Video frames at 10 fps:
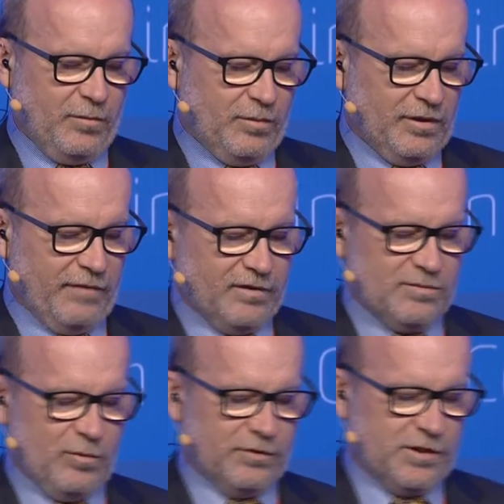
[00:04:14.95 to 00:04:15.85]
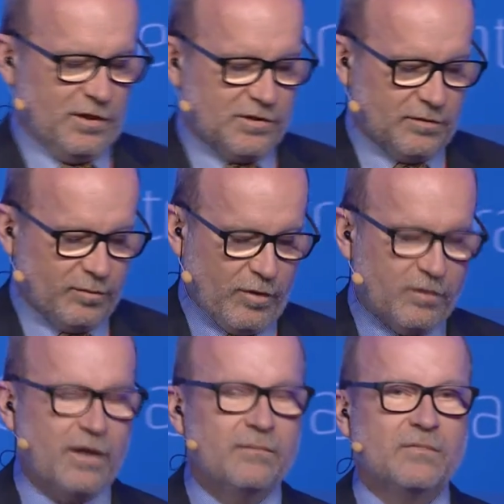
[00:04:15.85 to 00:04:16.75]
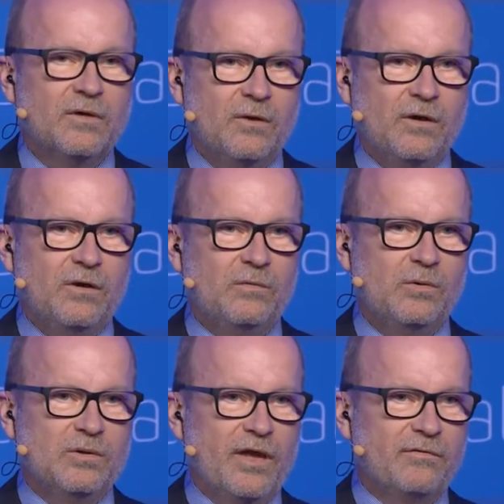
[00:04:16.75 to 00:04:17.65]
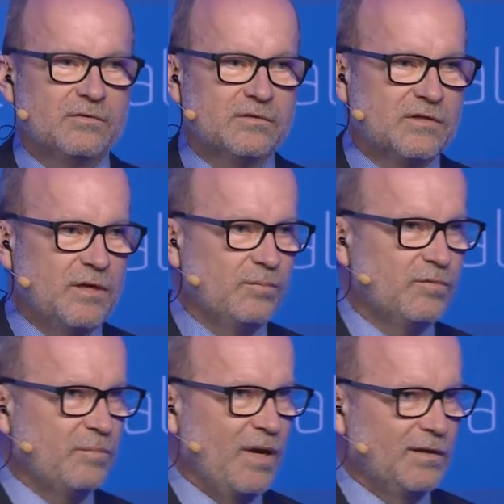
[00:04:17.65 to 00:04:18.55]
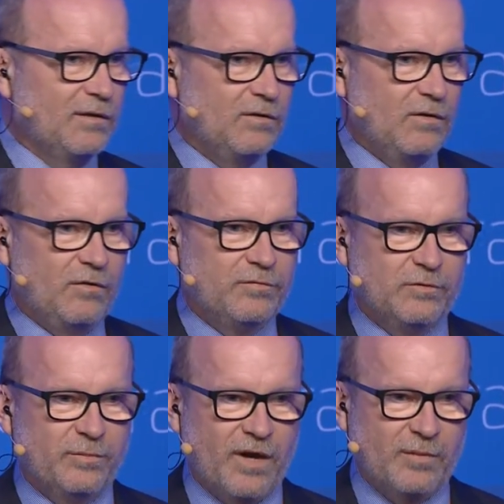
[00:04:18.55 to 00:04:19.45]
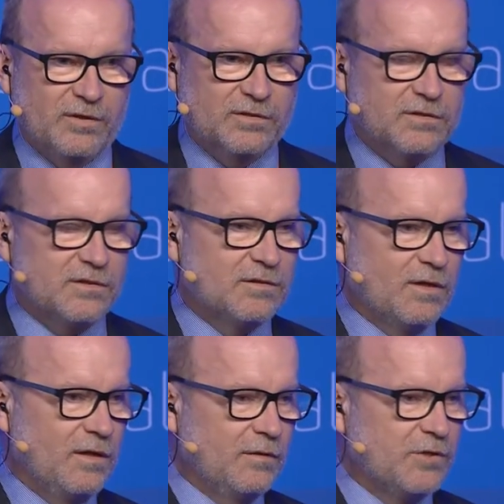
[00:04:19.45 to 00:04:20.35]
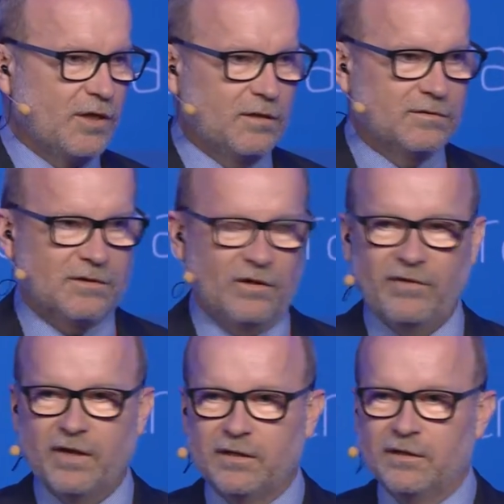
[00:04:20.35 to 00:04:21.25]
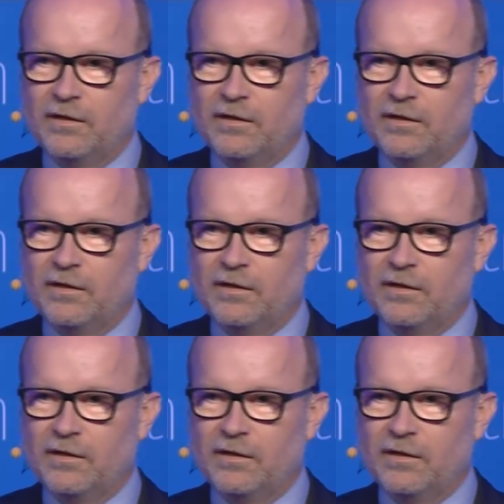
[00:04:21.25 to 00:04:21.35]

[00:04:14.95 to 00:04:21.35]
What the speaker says: we will have a small change in the program. We will have to skip the panel of two prime ministers, Czech and Slovak.